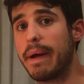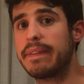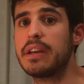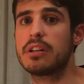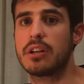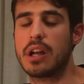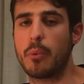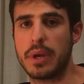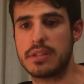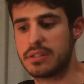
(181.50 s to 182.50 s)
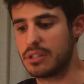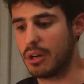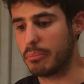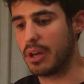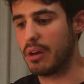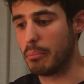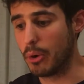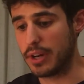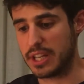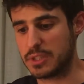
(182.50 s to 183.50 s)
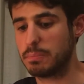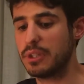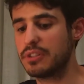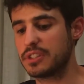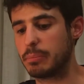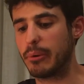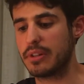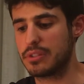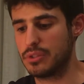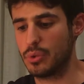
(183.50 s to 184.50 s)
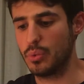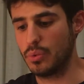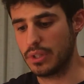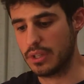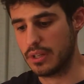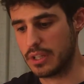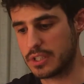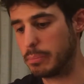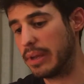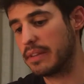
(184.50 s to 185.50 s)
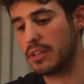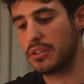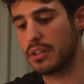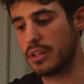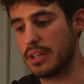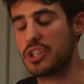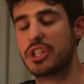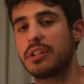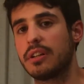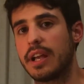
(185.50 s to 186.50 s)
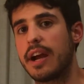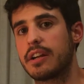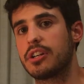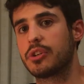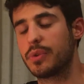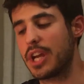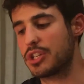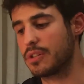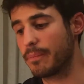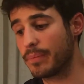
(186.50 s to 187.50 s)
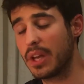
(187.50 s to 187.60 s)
but they are gonna win some more experience points to expand in their initial character creation.